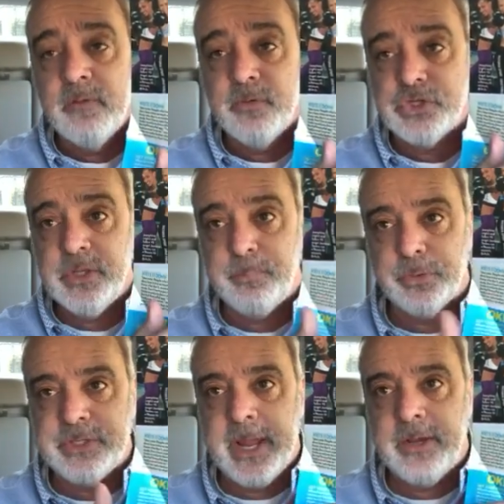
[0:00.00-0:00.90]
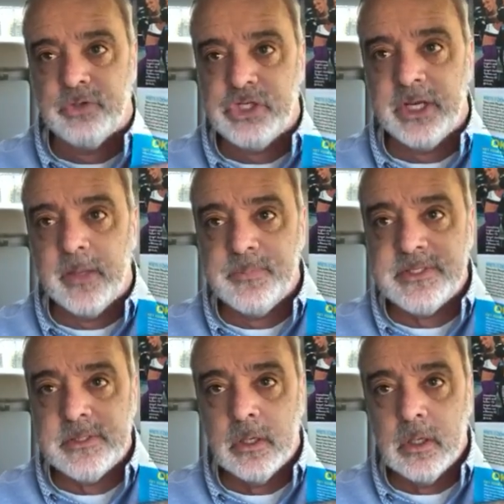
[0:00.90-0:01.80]
for some potato
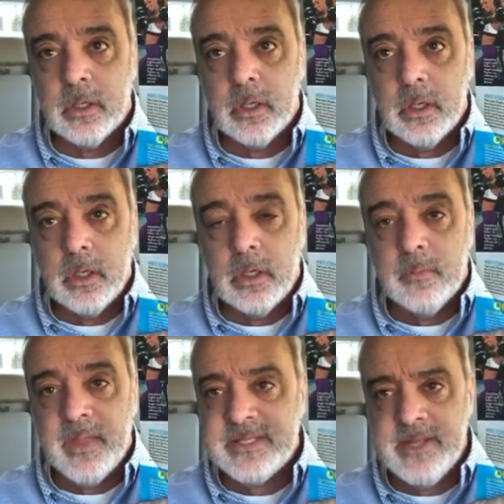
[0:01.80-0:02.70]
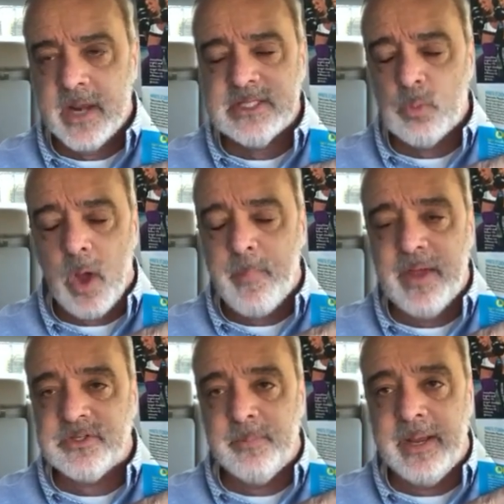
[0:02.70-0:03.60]
chips. That's not a swap
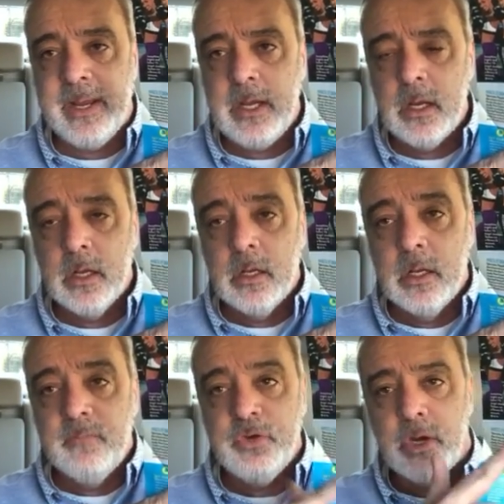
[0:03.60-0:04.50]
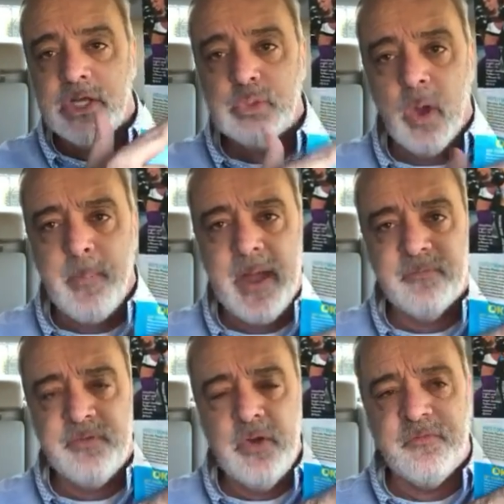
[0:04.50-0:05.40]
out to me. If you're going to swap
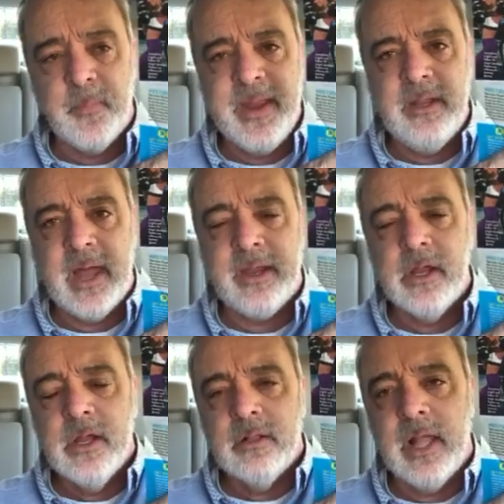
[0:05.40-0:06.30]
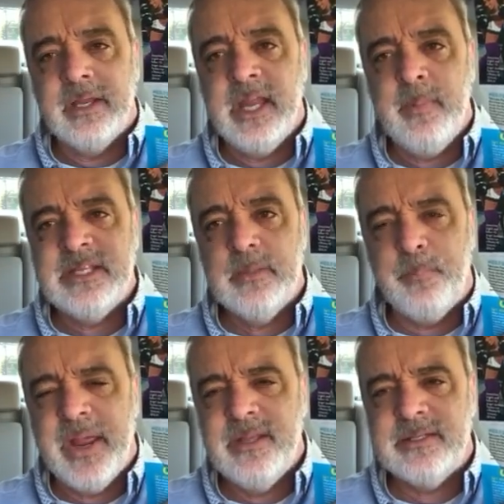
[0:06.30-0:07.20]
out food for me, like like give me some
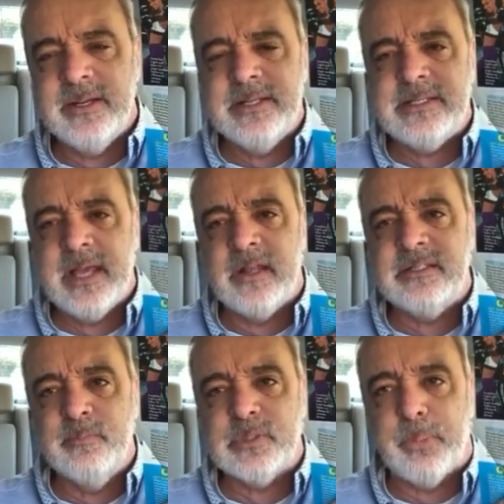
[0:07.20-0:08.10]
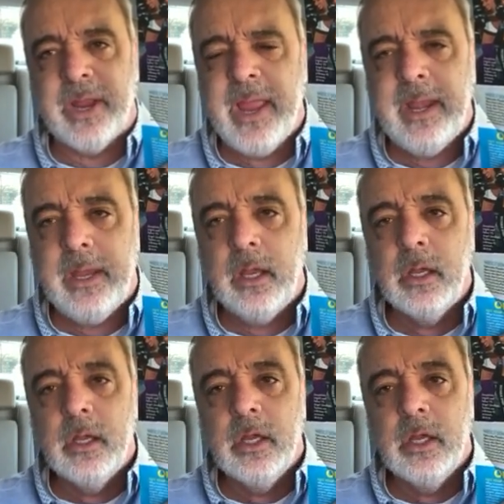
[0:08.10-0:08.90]
pizza instead of some spaghetti.